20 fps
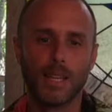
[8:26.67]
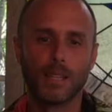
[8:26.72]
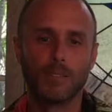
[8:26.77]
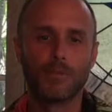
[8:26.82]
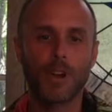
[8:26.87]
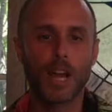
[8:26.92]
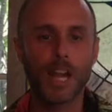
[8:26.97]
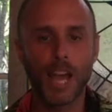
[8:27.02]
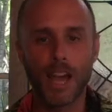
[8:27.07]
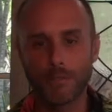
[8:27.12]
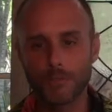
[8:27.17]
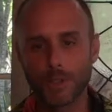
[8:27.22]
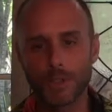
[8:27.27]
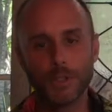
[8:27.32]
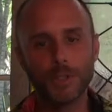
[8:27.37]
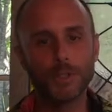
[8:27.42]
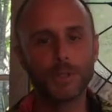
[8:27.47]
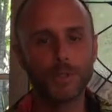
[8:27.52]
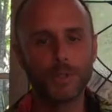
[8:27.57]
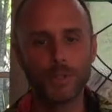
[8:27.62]
Friday
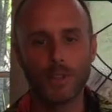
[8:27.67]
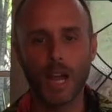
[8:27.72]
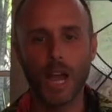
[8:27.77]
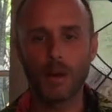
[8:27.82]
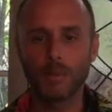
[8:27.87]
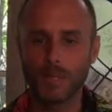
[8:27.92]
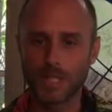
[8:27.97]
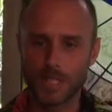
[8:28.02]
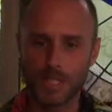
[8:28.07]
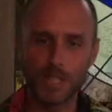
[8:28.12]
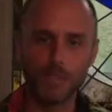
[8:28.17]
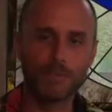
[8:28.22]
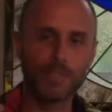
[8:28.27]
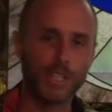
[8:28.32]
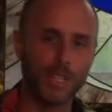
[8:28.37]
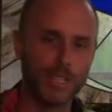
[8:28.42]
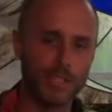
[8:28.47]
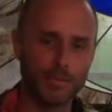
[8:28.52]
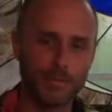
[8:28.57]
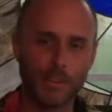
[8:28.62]
afternoon, I received
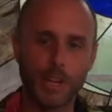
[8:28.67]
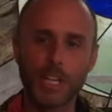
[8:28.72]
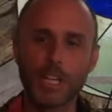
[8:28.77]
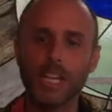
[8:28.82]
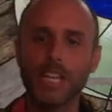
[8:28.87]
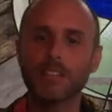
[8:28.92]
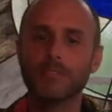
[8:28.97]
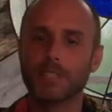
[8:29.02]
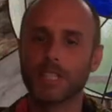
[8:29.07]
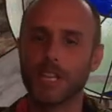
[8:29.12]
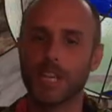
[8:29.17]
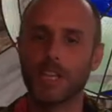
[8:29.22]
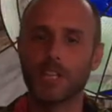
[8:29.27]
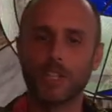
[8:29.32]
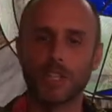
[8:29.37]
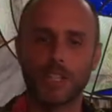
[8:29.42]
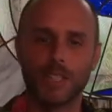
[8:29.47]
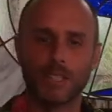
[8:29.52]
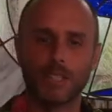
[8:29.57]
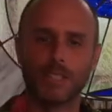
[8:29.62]
a funny
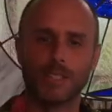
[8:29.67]
invitation.